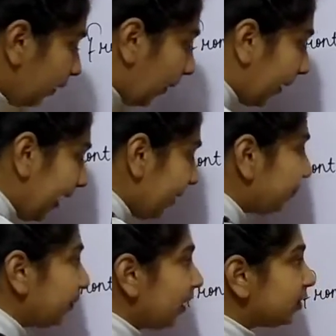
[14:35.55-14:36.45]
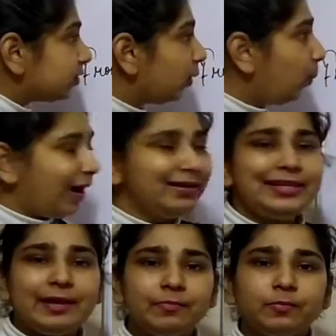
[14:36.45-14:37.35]
Okay, so what
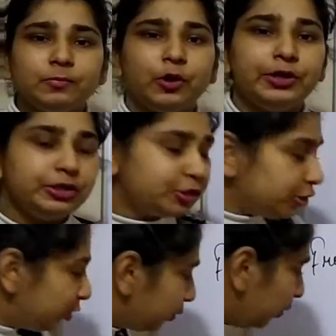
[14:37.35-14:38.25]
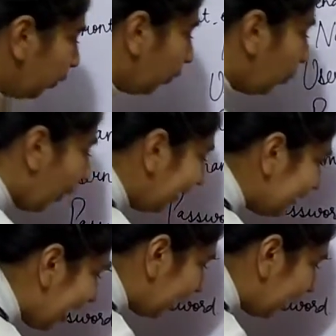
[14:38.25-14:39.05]
I am going to do, when